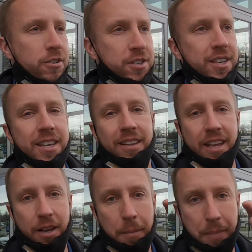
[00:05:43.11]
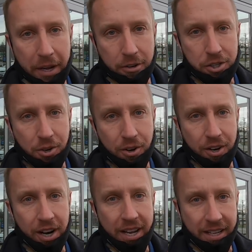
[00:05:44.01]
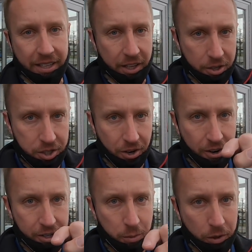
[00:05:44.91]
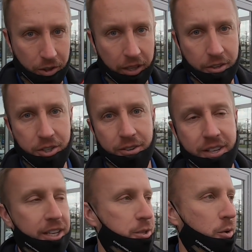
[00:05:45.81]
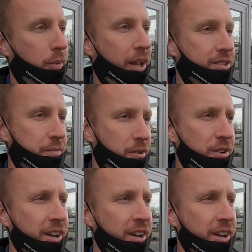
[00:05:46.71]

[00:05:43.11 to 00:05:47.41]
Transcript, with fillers: You're seeing like a bigger star and then the little stars, what look like little stars next to it, but that's the moon.